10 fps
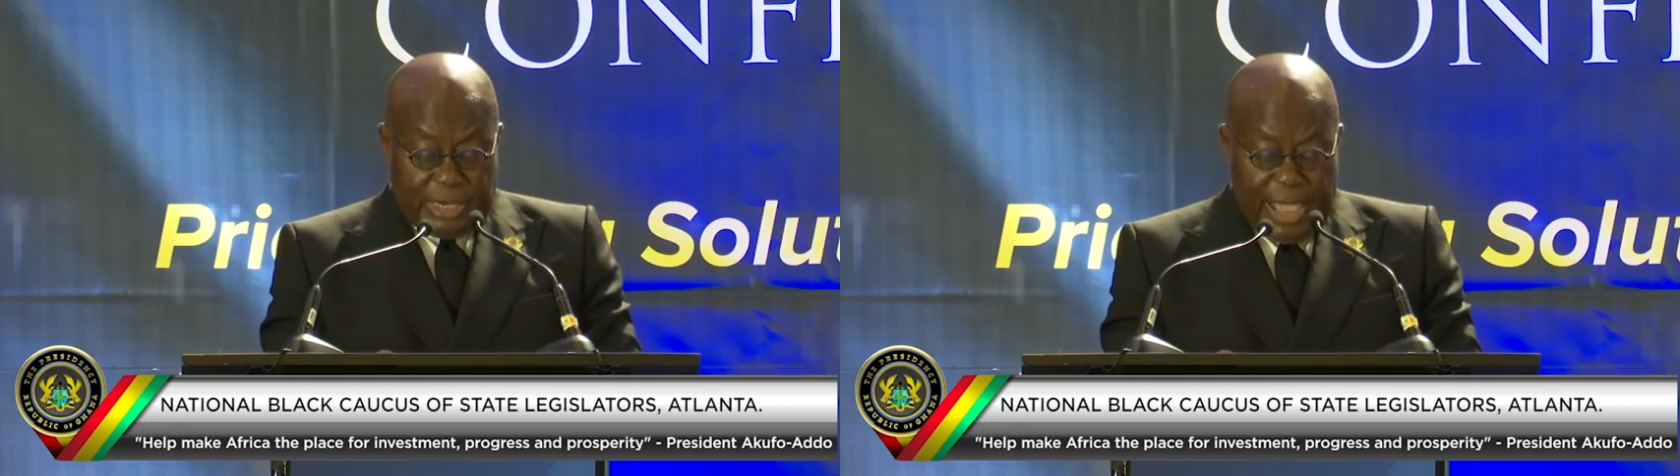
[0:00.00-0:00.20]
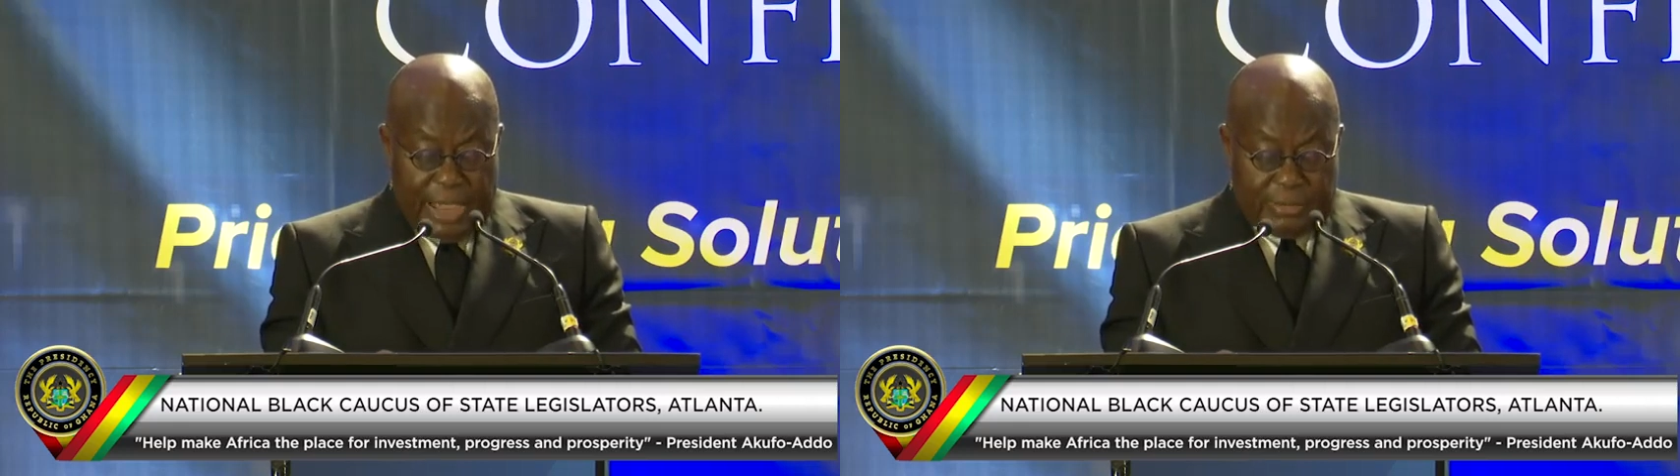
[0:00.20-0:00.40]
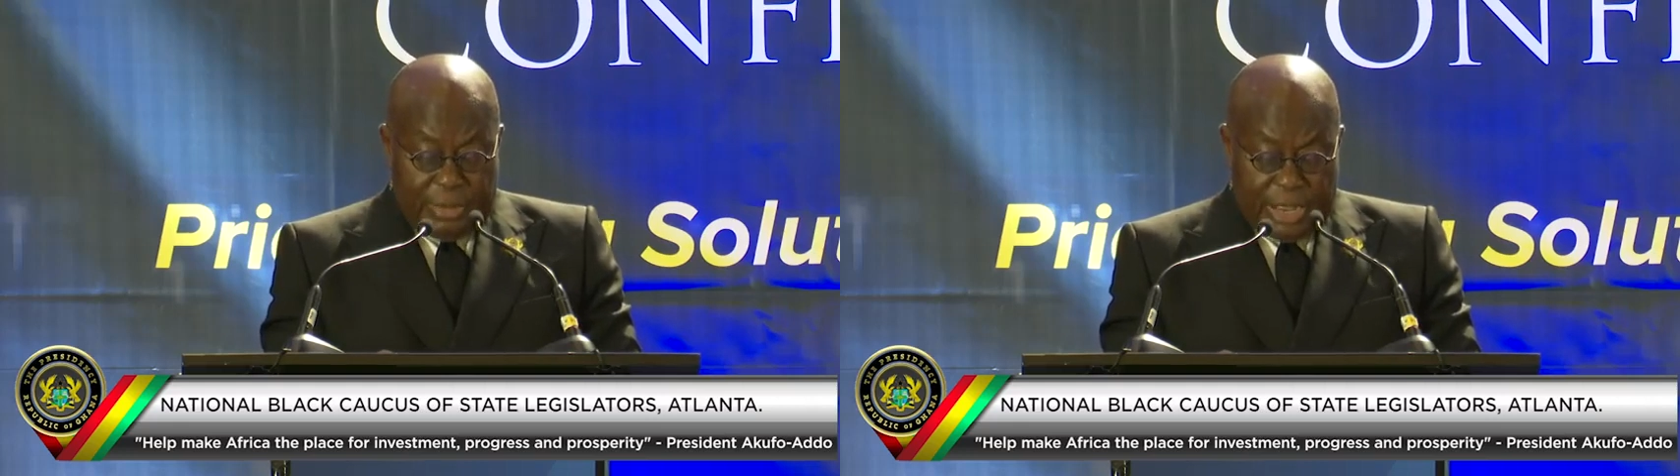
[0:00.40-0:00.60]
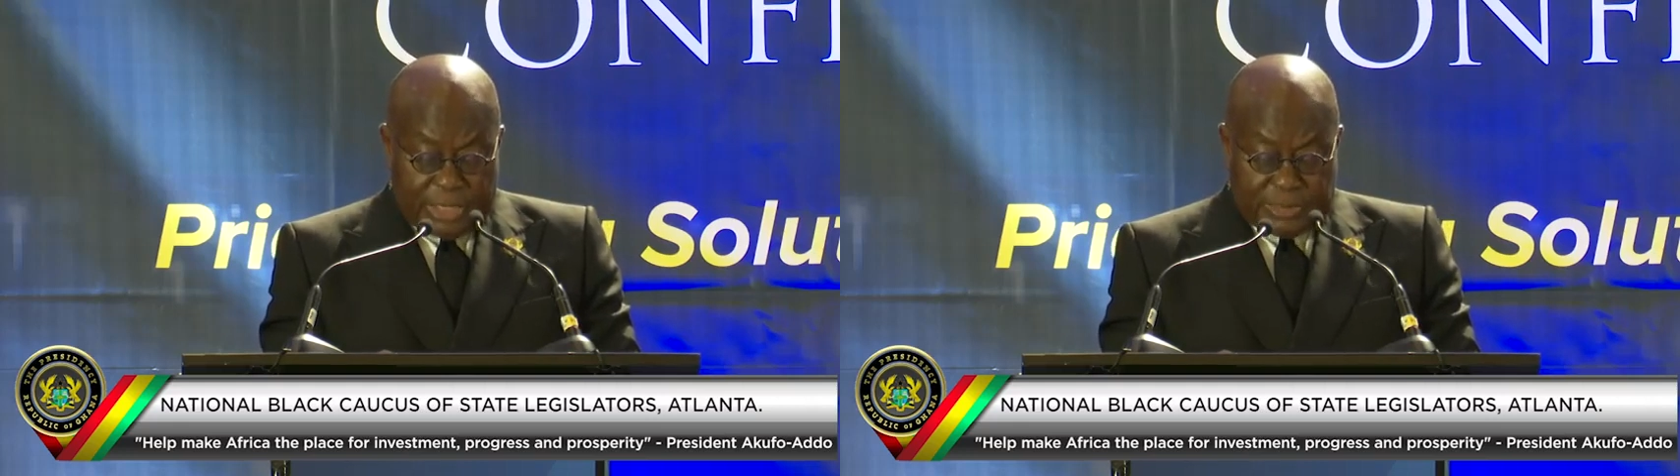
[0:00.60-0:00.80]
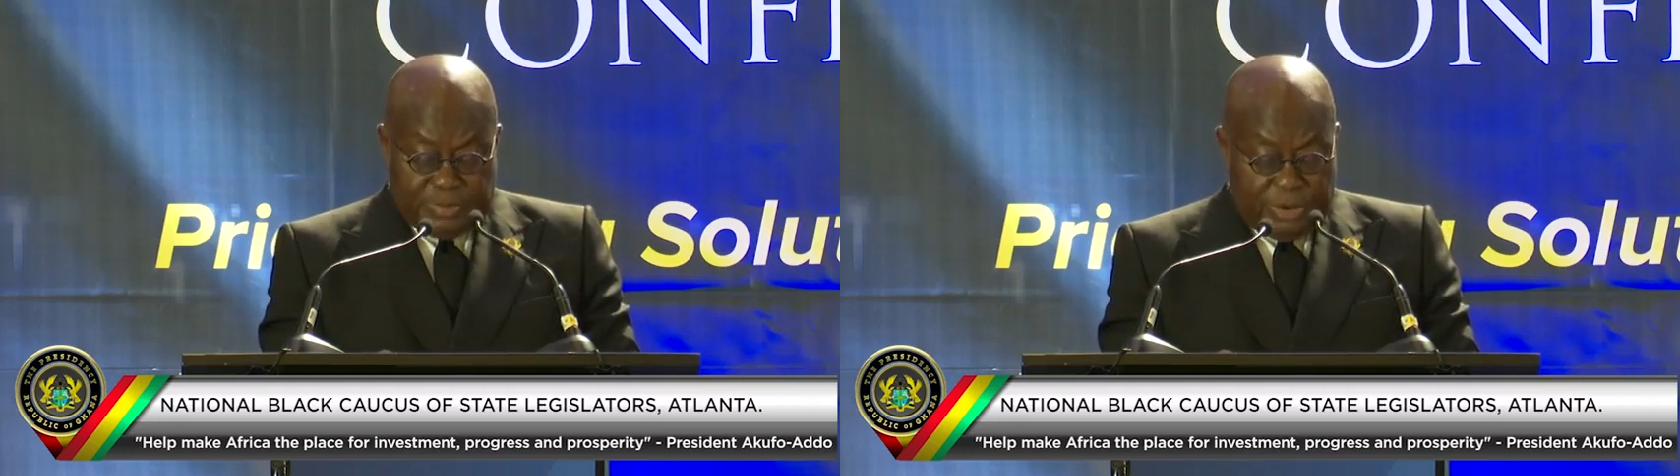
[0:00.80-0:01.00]

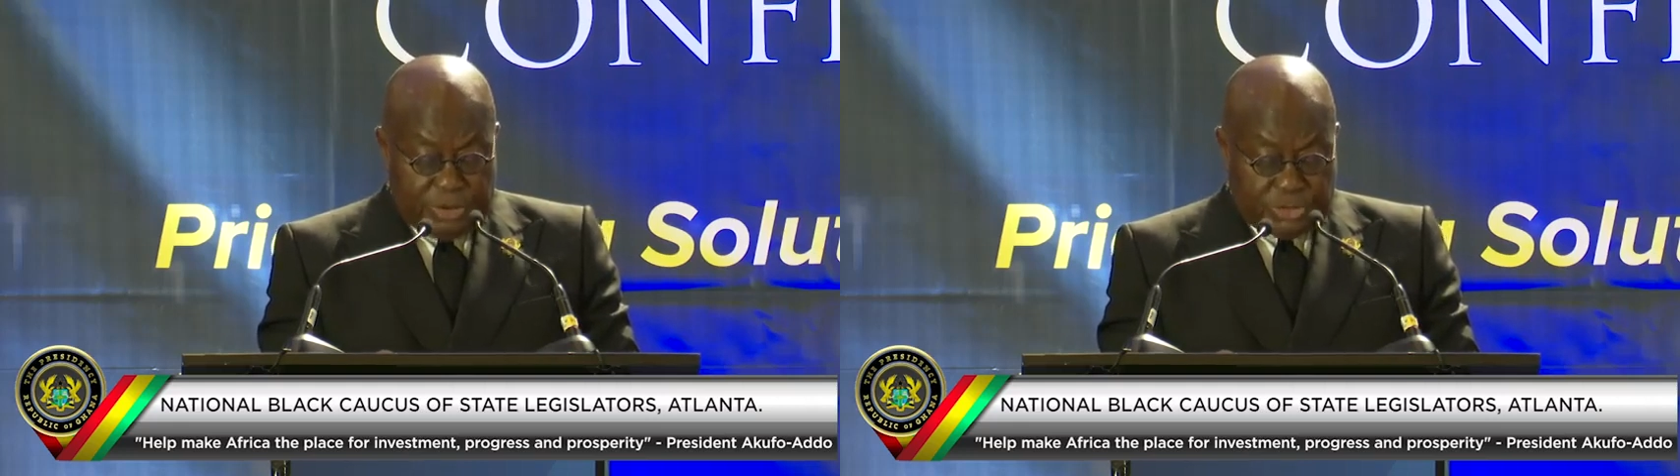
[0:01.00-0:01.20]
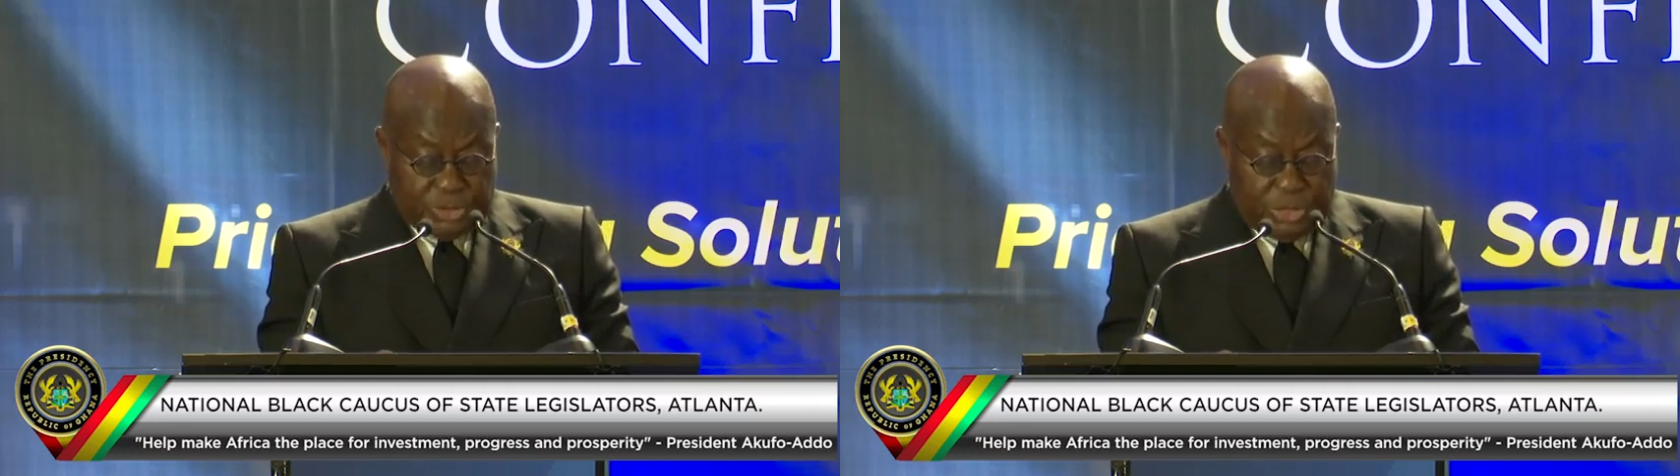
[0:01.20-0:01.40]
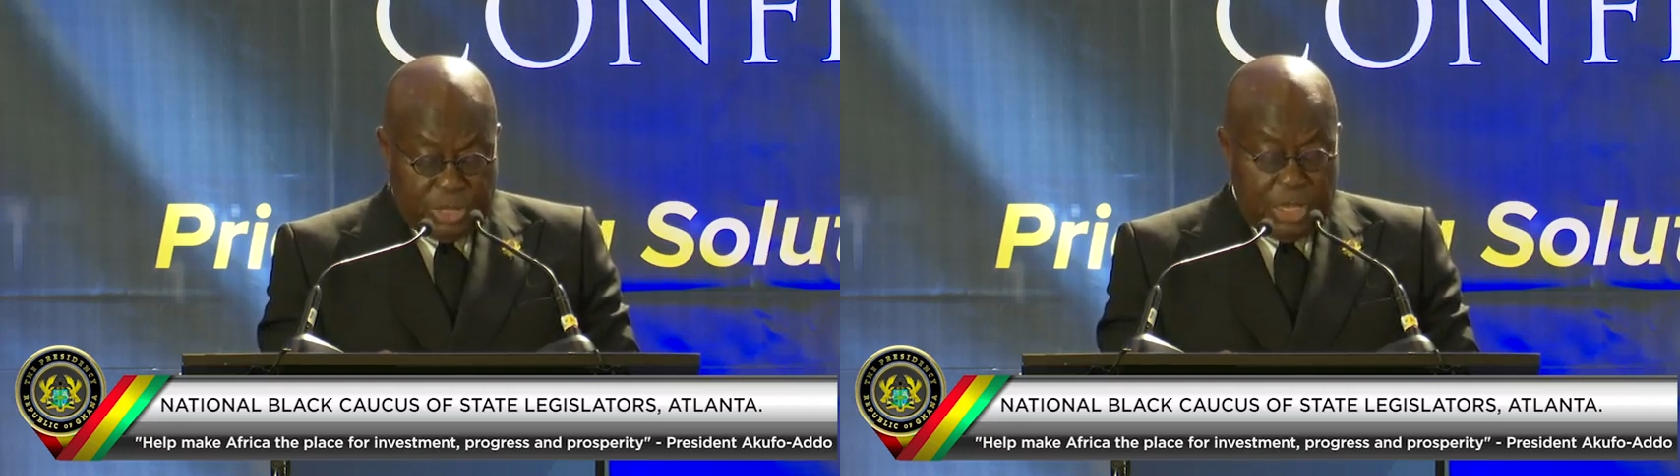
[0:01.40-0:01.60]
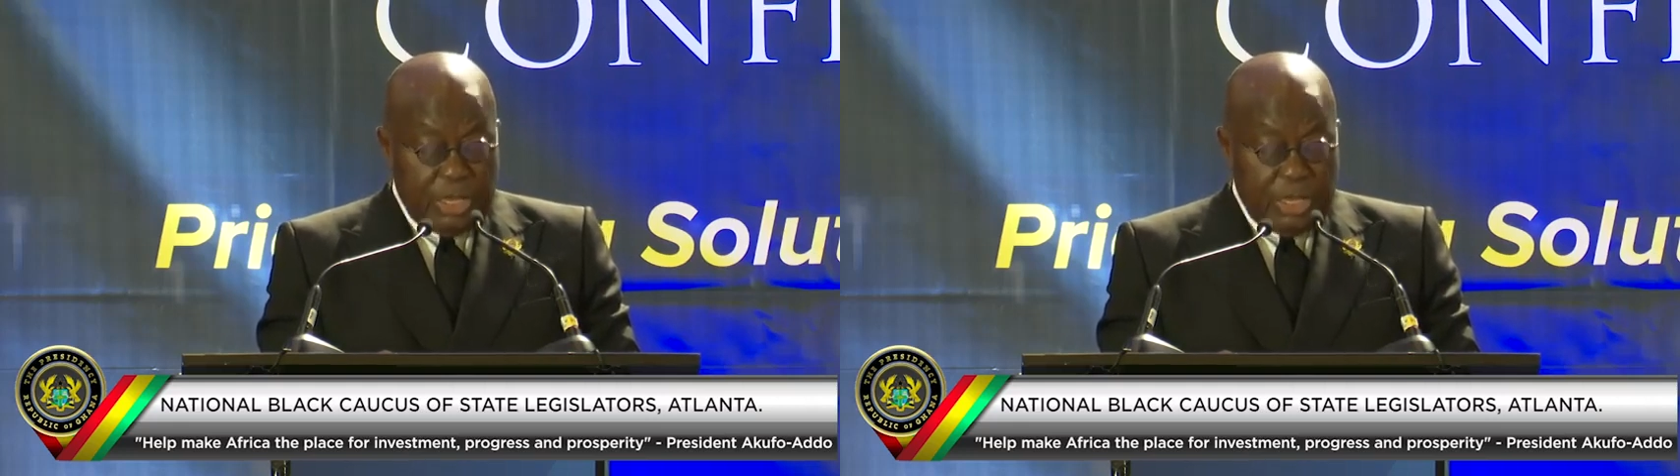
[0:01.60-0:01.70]
landmark spiritual